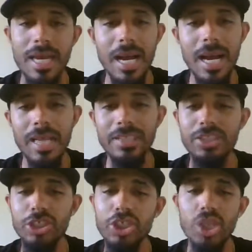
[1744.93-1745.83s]

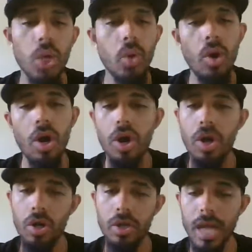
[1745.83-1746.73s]
It's so
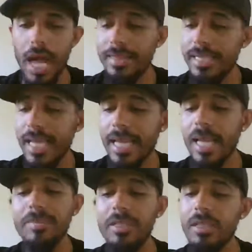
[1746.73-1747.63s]
hard. I think that
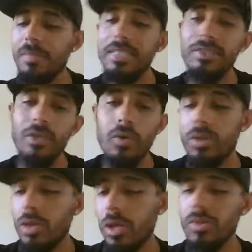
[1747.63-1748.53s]
game's going to be so
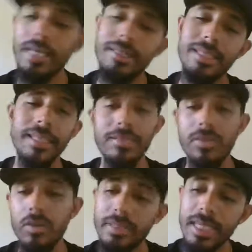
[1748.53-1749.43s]
close. I think that's
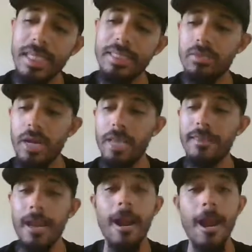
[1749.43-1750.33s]
our season right
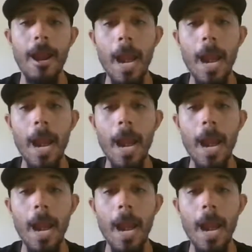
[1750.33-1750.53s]
there.